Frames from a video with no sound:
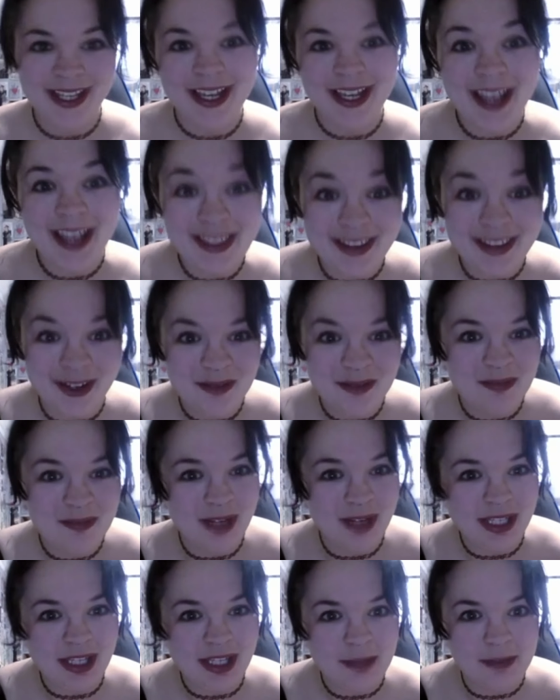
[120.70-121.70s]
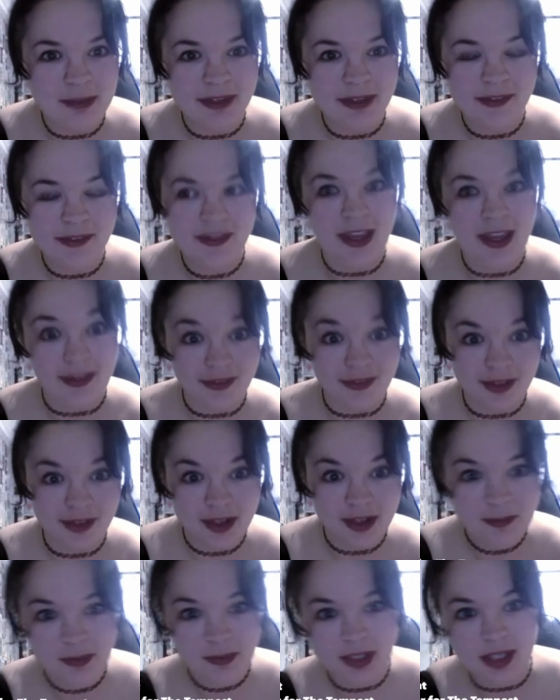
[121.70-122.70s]
Hi there, my name is
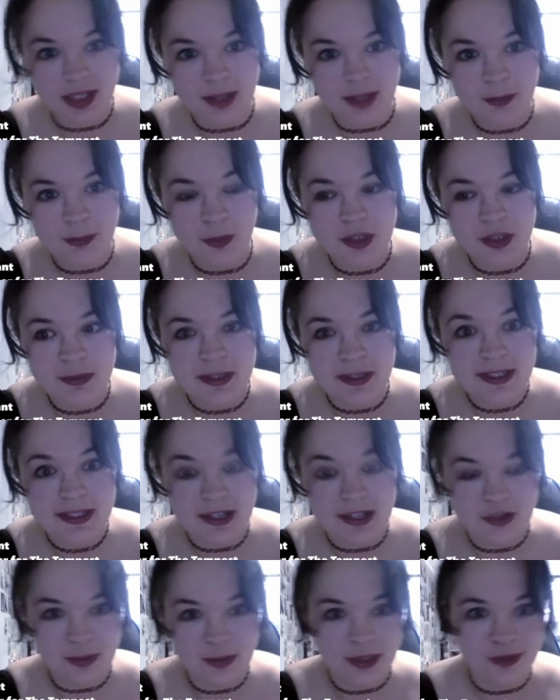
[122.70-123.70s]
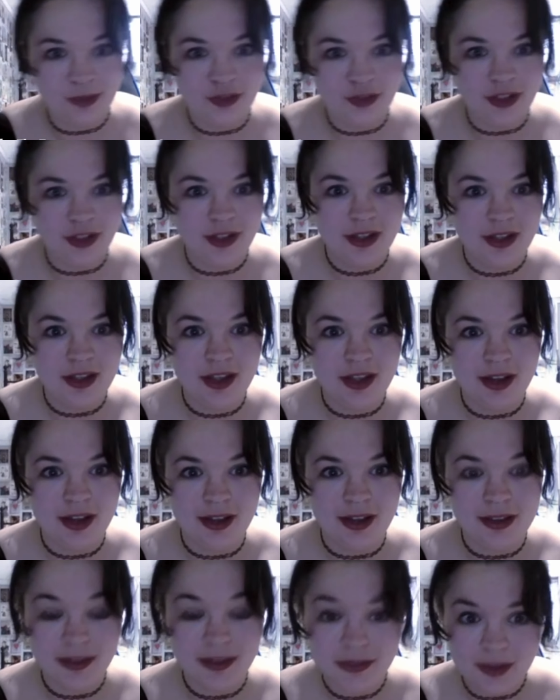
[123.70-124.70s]
Cassidy, and I'm going to be stage managing uh,
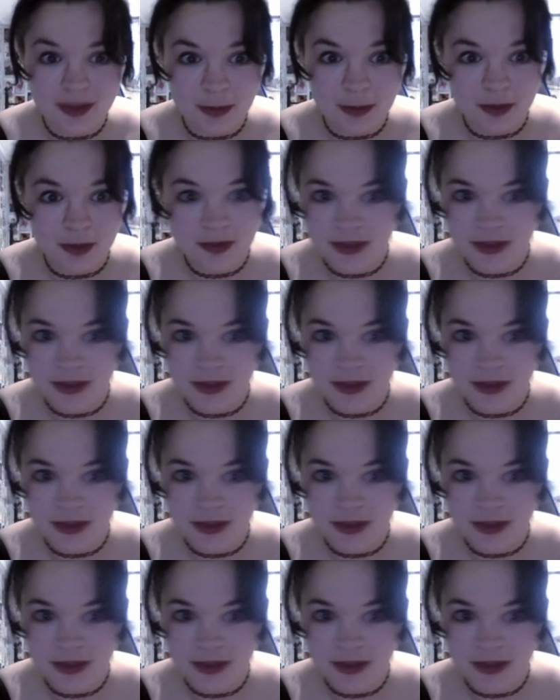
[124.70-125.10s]
this summer for